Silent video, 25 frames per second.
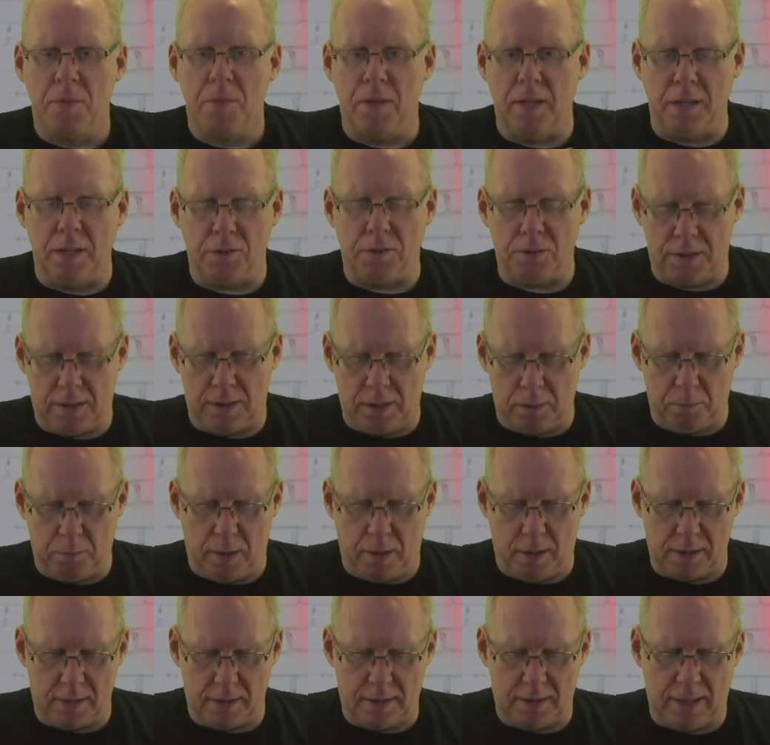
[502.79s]
The interesting
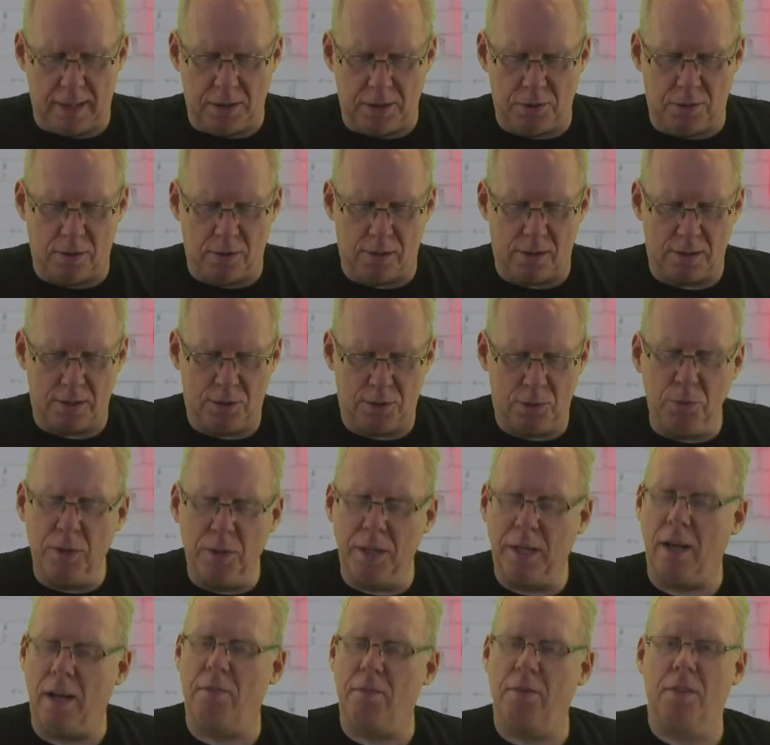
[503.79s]
part is that you are
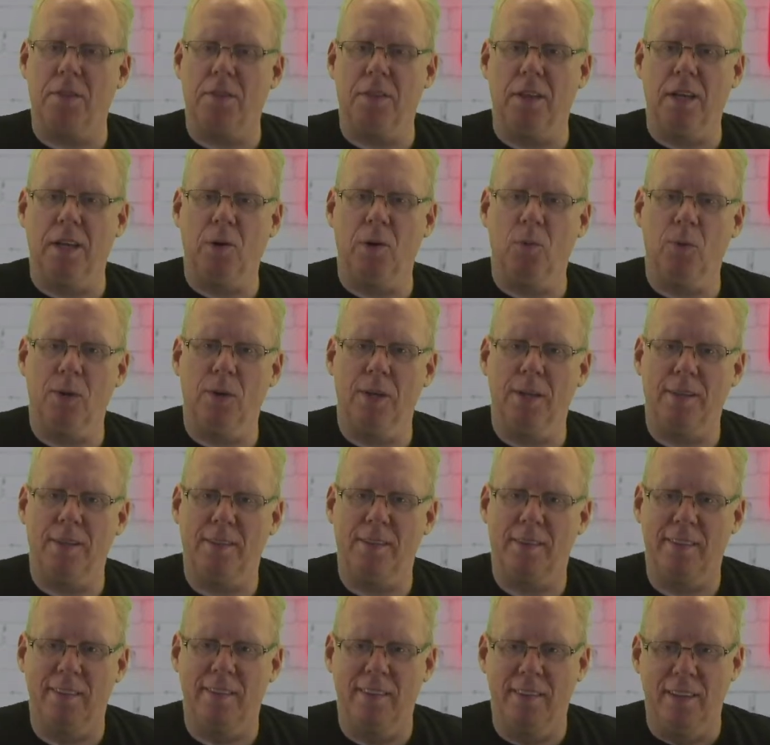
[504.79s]
doing everything
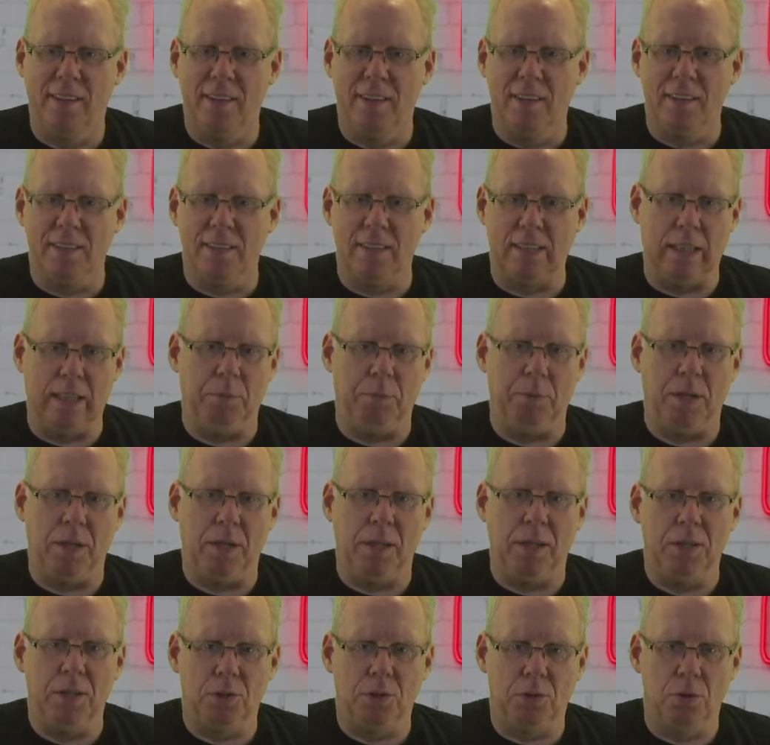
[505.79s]
with
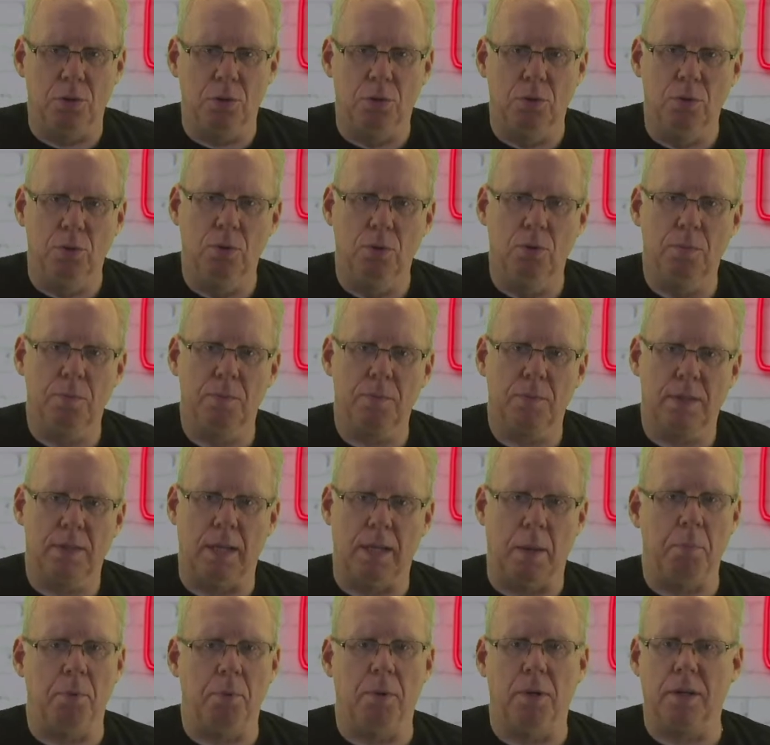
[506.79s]
seemingly two
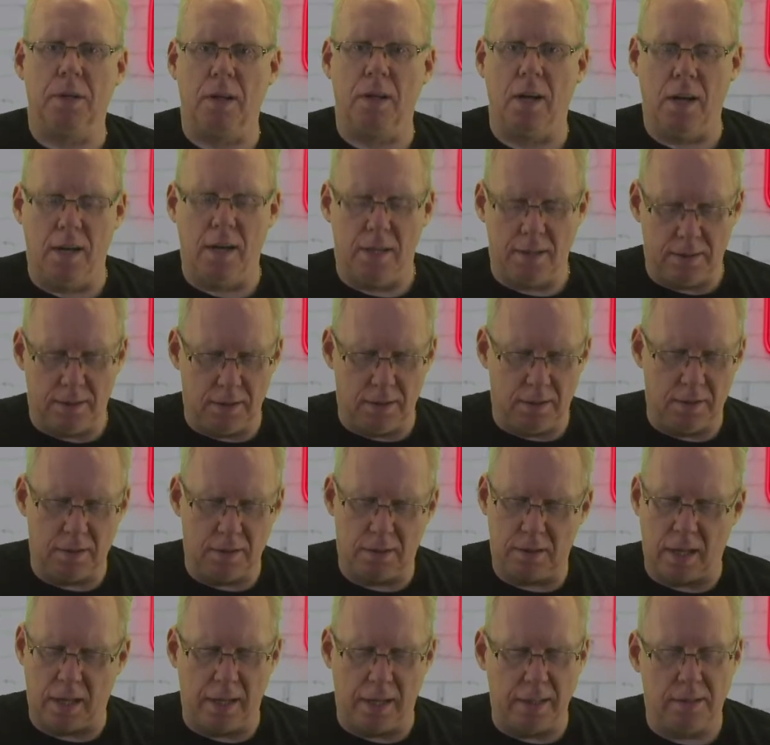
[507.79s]
separate cards. In
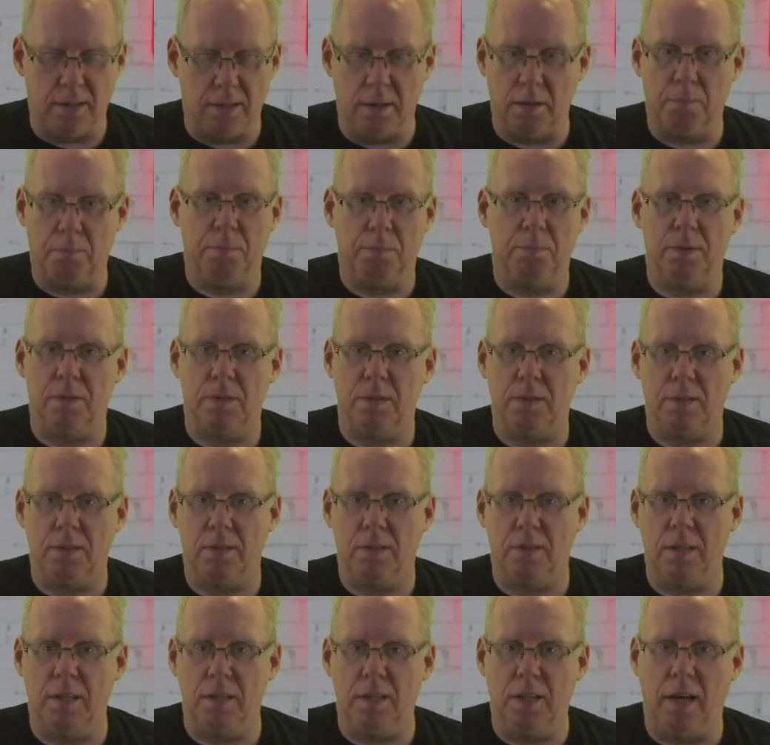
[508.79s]
this case,
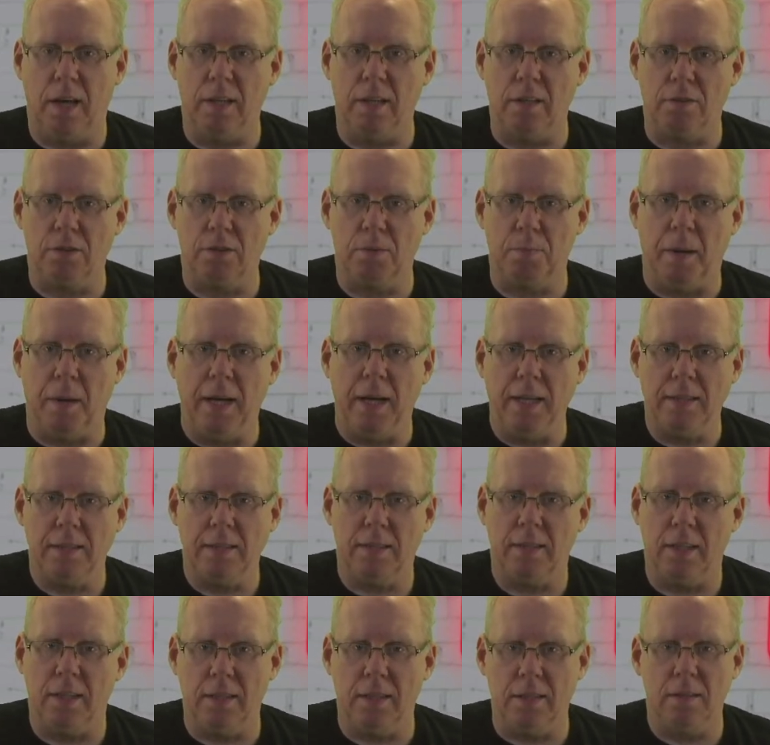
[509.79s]
the Eight of
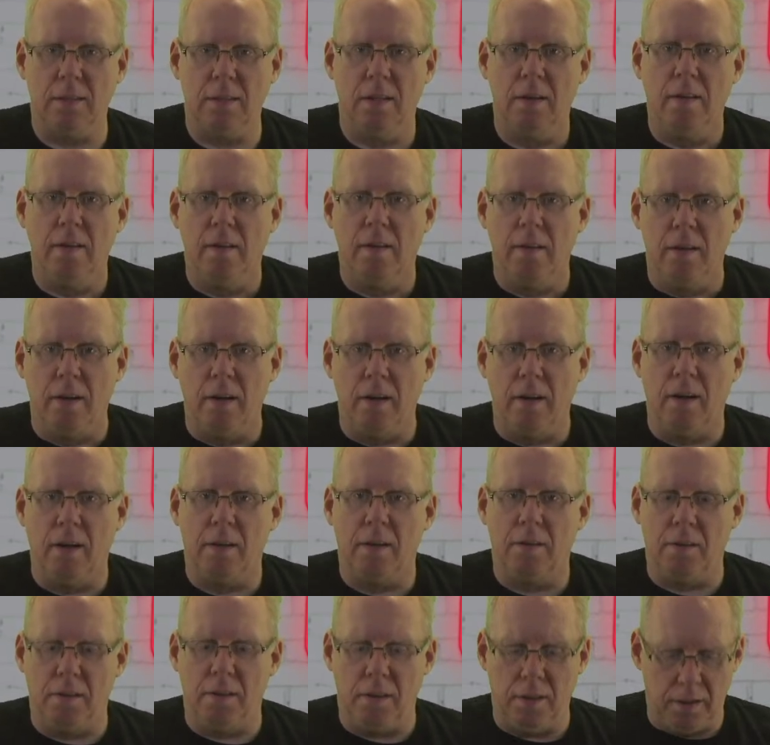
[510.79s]
Spades and
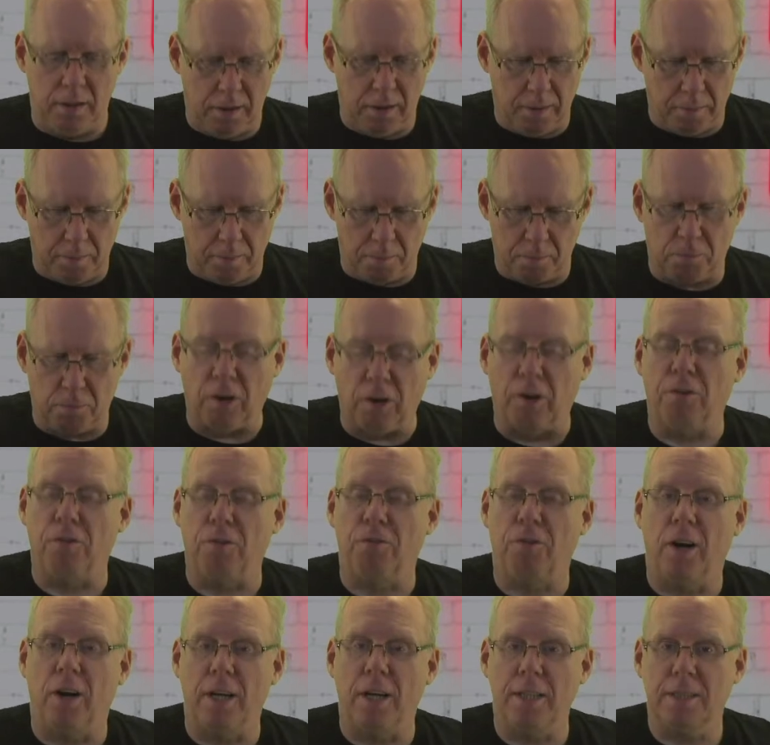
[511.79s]
the Five
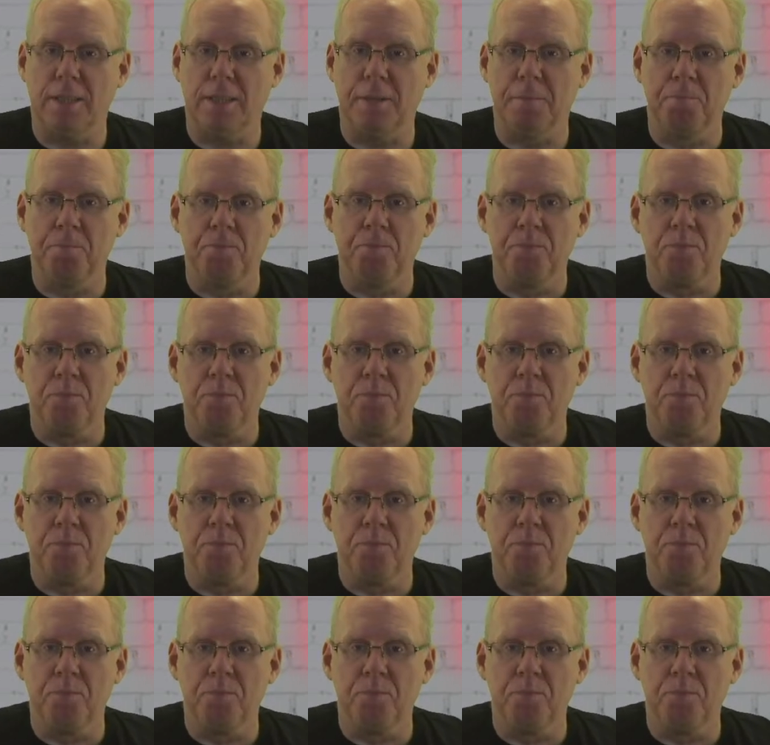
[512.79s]
of Hearts.